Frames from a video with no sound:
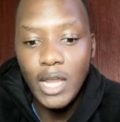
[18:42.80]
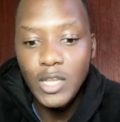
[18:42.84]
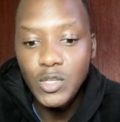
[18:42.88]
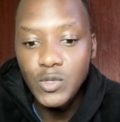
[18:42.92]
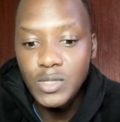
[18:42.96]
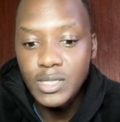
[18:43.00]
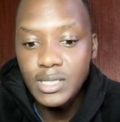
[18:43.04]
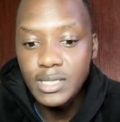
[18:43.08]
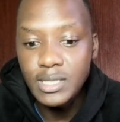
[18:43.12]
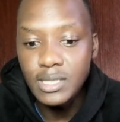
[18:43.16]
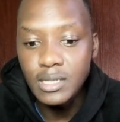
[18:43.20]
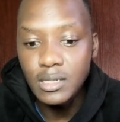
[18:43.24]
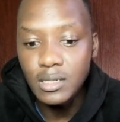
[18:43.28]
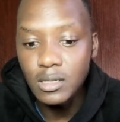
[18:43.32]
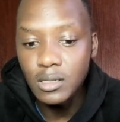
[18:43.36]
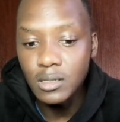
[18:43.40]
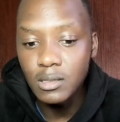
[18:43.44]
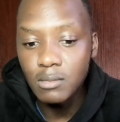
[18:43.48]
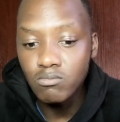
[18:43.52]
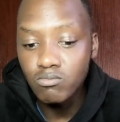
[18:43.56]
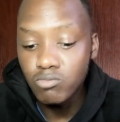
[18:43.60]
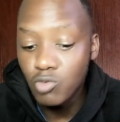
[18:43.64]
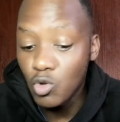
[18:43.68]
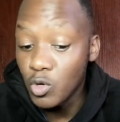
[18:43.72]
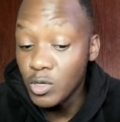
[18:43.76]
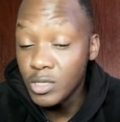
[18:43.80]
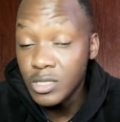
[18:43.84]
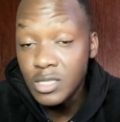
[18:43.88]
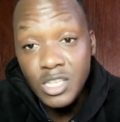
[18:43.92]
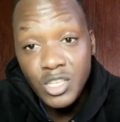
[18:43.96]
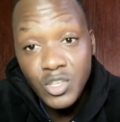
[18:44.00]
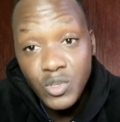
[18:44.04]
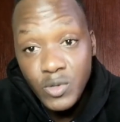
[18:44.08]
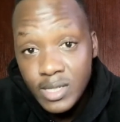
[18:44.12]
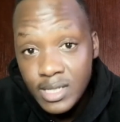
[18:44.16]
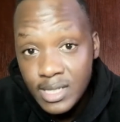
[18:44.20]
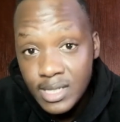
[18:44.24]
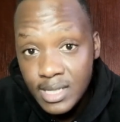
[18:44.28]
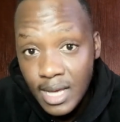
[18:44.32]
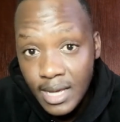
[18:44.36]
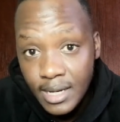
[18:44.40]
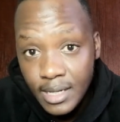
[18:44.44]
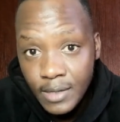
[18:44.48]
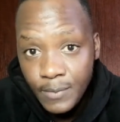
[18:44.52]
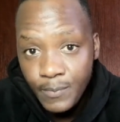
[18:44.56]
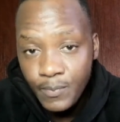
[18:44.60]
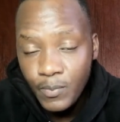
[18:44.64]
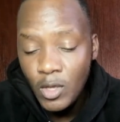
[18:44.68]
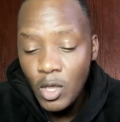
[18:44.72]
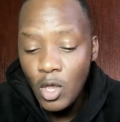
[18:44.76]
you still continuing
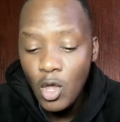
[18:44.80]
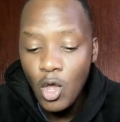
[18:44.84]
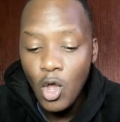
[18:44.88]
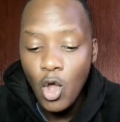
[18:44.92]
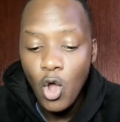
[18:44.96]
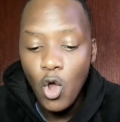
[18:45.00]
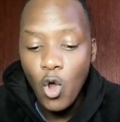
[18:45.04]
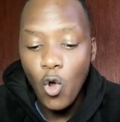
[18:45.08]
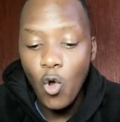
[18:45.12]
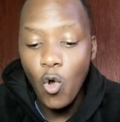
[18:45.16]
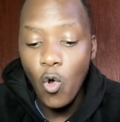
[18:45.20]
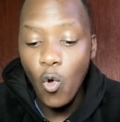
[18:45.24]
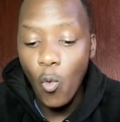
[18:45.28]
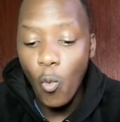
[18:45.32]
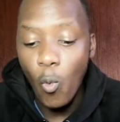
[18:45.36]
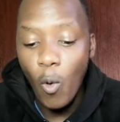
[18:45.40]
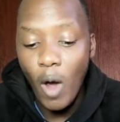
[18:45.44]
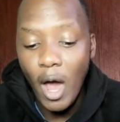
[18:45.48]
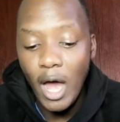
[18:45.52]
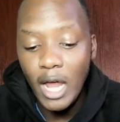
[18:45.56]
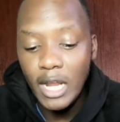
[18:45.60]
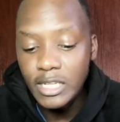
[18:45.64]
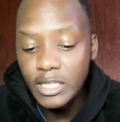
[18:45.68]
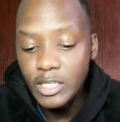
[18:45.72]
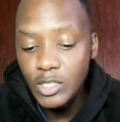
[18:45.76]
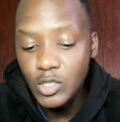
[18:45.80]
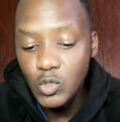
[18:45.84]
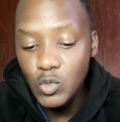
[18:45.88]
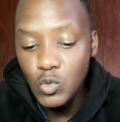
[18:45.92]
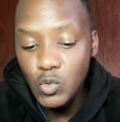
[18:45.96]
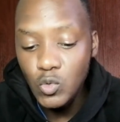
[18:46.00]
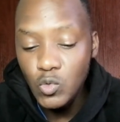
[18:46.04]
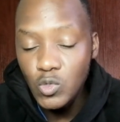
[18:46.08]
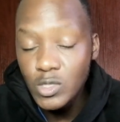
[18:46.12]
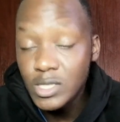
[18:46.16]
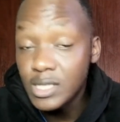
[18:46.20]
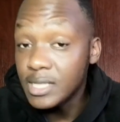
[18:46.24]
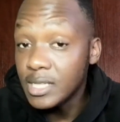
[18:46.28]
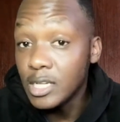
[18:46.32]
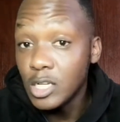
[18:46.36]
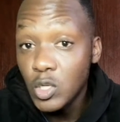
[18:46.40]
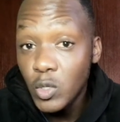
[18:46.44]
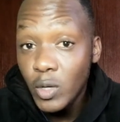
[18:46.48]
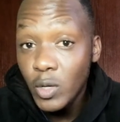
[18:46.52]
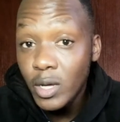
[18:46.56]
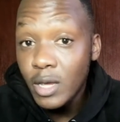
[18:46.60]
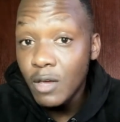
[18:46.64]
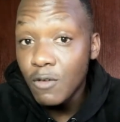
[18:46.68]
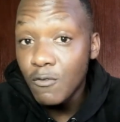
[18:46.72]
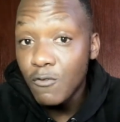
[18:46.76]
studying, or while you still
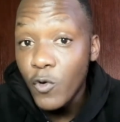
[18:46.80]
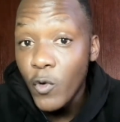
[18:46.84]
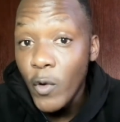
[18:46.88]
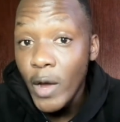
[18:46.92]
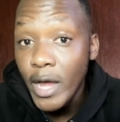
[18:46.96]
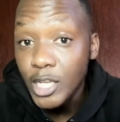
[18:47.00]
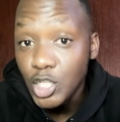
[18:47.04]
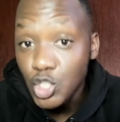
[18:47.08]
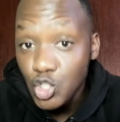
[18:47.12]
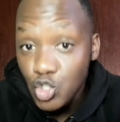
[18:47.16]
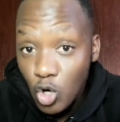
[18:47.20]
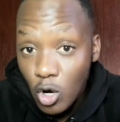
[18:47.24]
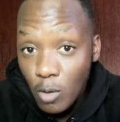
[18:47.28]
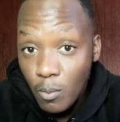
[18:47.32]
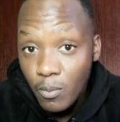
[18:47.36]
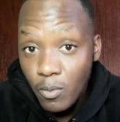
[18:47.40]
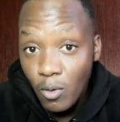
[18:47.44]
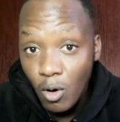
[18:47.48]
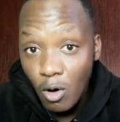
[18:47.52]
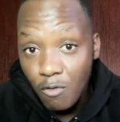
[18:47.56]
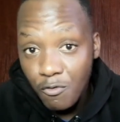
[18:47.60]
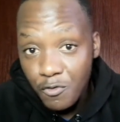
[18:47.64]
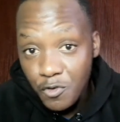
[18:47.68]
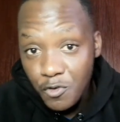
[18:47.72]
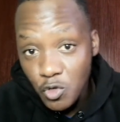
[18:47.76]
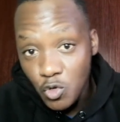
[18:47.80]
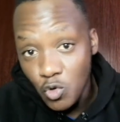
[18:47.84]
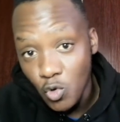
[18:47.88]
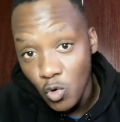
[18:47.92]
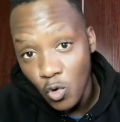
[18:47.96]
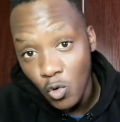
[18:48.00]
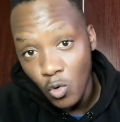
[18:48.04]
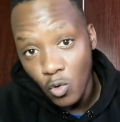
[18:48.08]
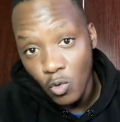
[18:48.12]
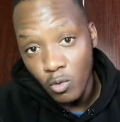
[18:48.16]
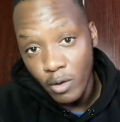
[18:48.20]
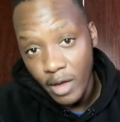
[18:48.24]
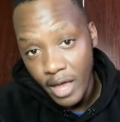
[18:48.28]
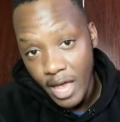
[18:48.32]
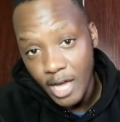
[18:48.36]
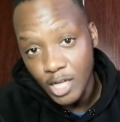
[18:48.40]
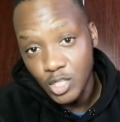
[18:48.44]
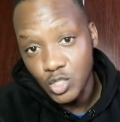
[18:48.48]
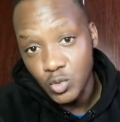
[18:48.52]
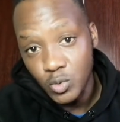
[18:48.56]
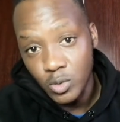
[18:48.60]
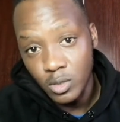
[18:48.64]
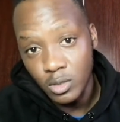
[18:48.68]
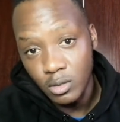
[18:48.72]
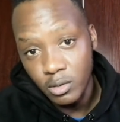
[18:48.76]
looking for a job of your
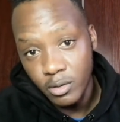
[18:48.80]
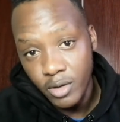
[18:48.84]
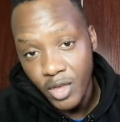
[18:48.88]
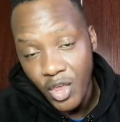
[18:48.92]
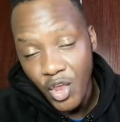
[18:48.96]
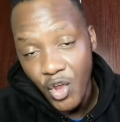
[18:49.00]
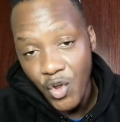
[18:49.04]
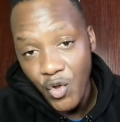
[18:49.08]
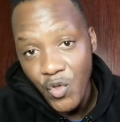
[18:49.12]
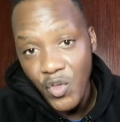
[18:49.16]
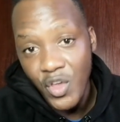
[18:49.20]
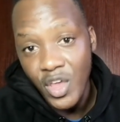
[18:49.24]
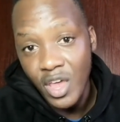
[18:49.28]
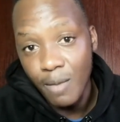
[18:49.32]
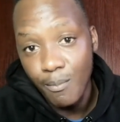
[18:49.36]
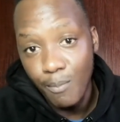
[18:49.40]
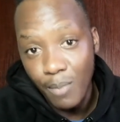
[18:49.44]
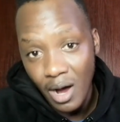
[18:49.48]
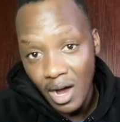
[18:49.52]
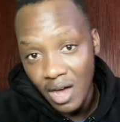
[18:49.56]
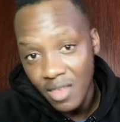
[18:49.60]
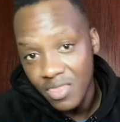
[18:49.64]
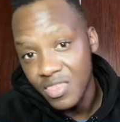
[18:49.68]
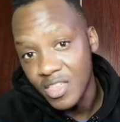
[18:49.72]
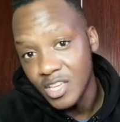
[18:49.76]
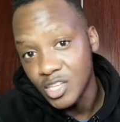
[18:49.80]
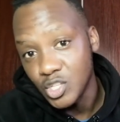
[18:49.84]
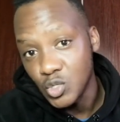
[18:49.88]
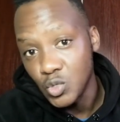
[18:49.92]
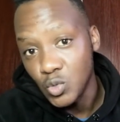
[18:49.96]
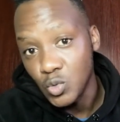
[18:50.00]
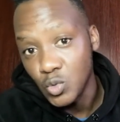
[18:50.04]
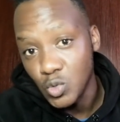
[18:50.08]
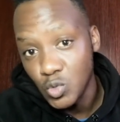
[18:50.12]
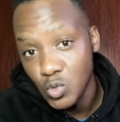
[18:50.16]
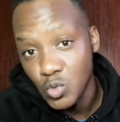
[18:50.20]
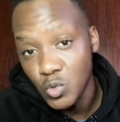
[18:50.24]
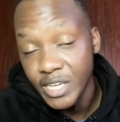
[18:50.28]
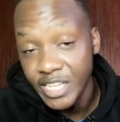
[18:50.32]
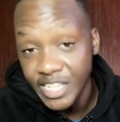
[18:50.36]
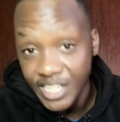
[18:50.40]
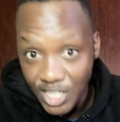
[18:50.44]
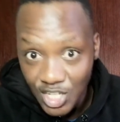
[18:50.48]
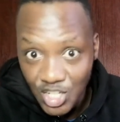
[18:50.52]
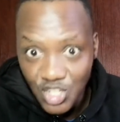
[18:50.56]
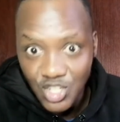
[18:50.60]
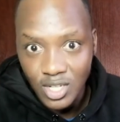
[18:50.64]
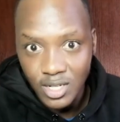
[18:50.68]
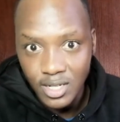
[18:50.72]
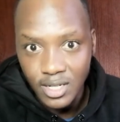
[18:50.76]
actual career path that you took
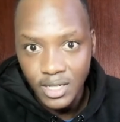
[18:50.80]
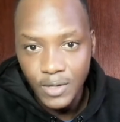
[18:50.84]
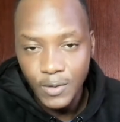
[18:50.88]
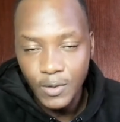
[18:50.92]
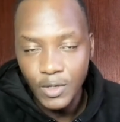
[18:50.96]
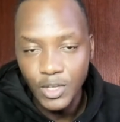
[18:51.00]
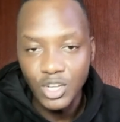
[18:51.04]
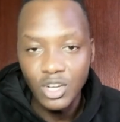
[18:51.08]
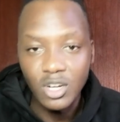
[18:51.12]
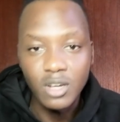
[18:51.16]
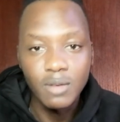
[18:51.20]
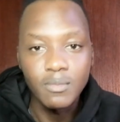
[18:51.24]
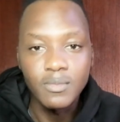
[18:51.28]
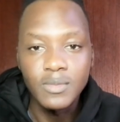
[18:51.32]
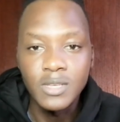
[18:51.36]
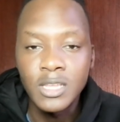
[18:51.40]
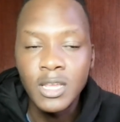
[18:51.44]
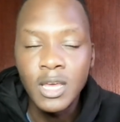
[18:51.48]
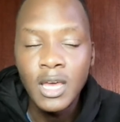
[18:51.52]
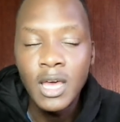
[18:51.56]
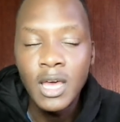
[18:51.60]
initially. You know what I